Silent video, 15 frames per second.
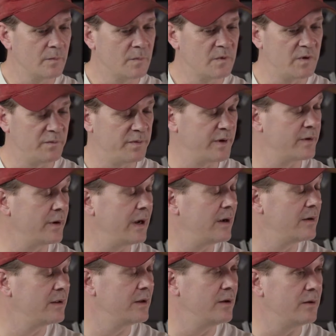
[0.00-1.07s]
to figure
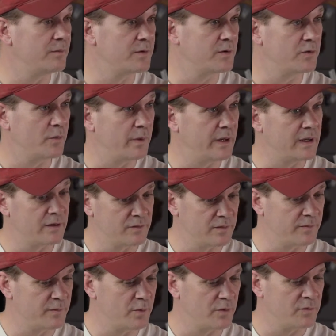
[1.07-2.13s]
out, if there's a way, because
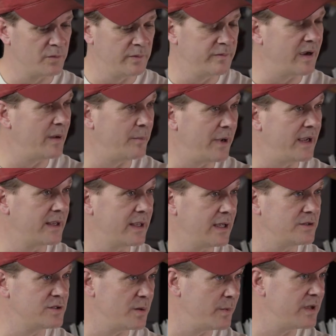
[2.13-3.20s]
of course we've got my catch at